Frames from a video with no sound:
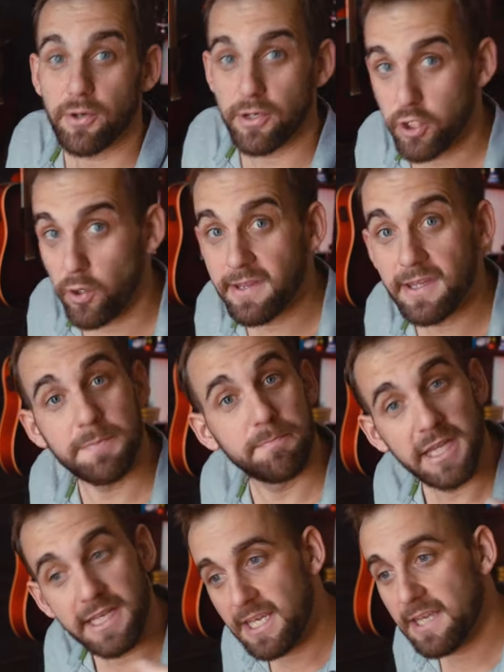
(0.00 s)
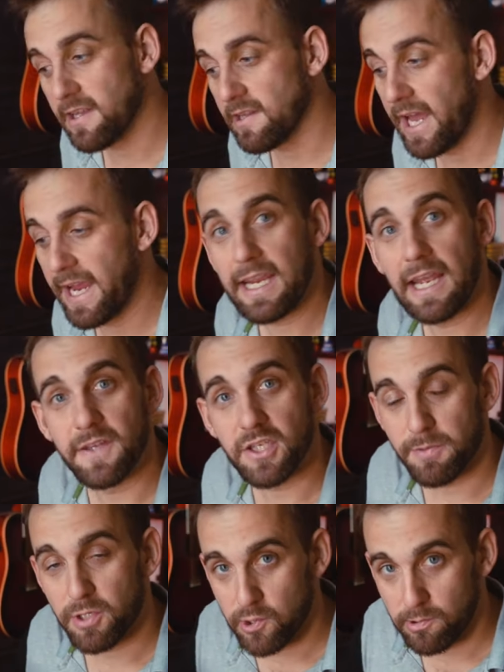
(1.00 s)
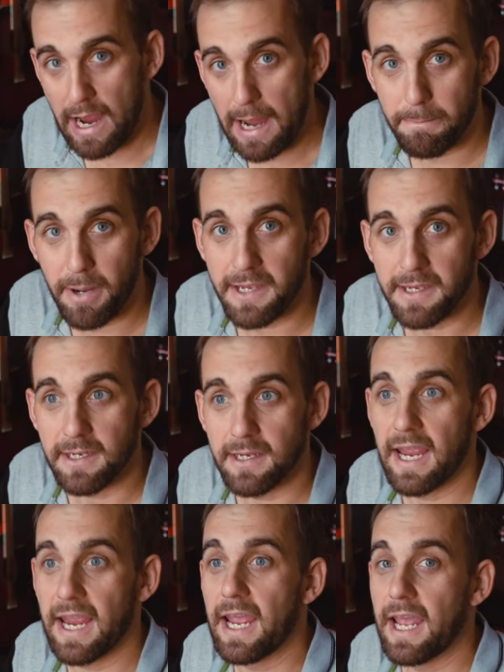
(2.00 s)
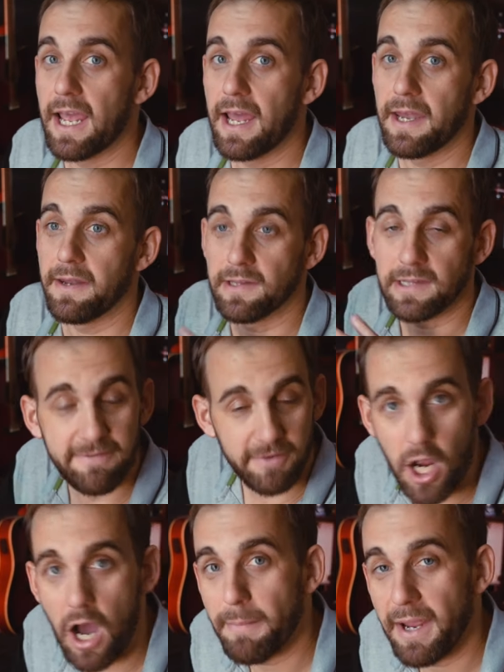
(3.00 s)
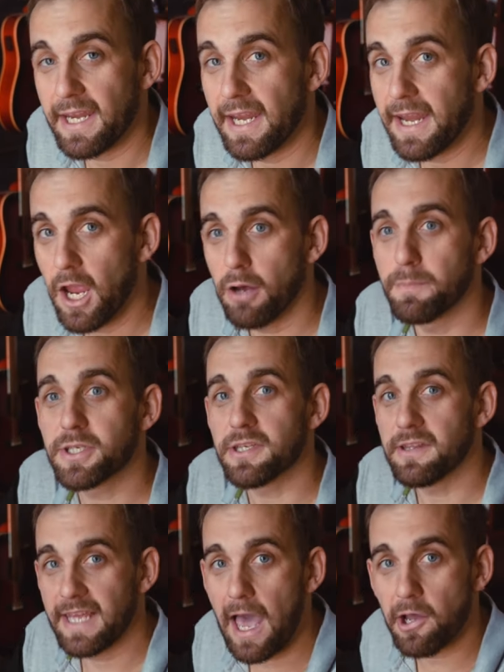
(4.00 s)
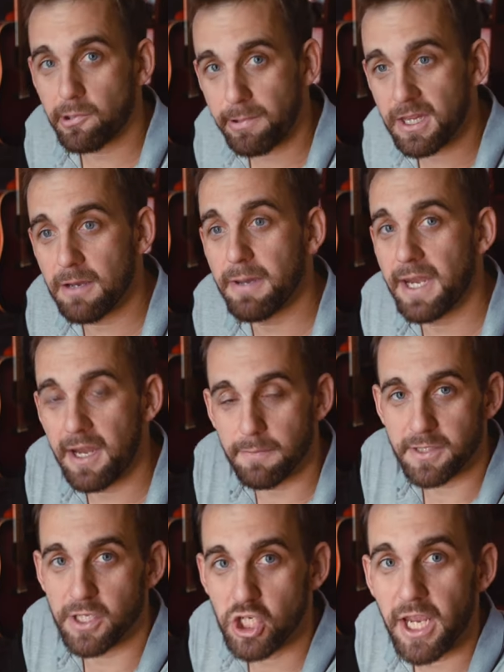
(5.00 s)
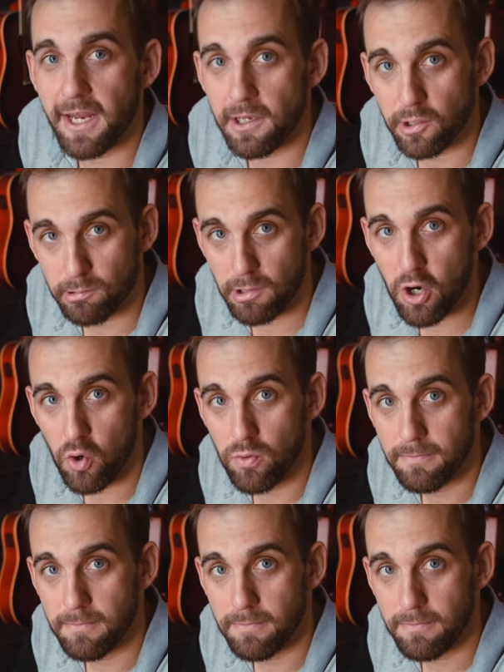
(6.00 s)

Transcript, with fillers: are enjoying this, please hit the like and the subscribe button and leave a comment. It helps the algorithm and it helps the channel grow.